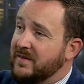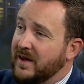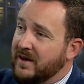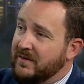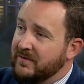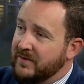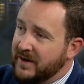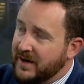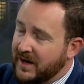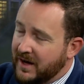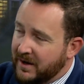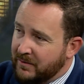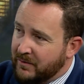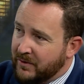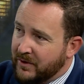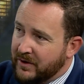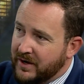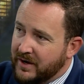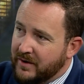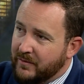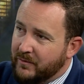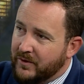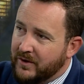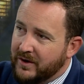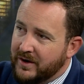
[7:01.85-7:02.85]
to, have a
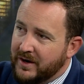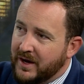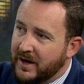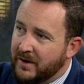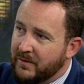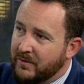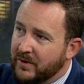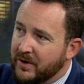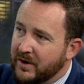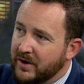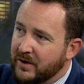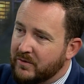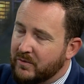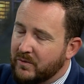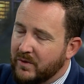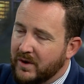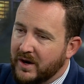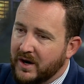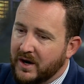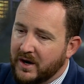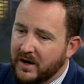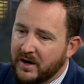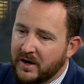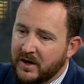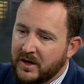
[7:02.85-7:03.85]
911 network
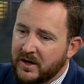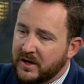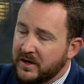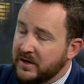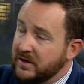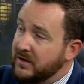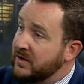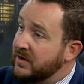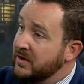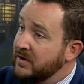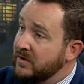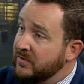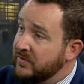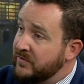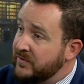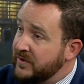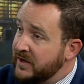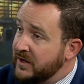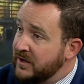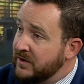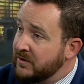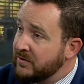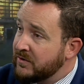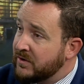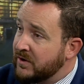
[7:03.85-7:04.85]
where you can do
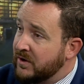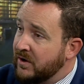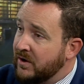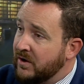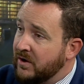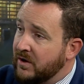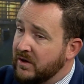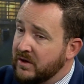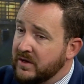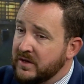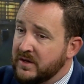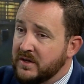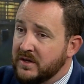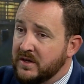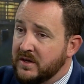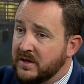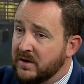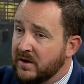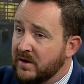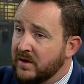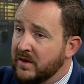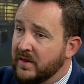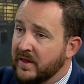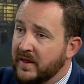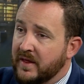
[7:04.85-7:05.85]
video call and, mm -hmm. and
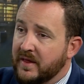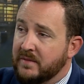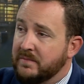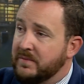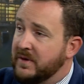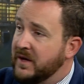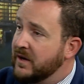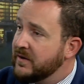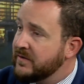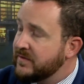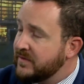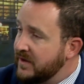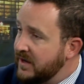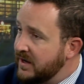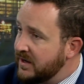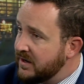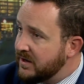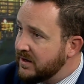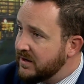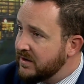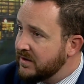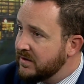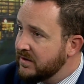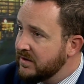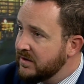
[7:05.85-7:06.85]
mm-hmm. all that would be
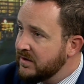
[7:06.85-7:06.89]
outstanding.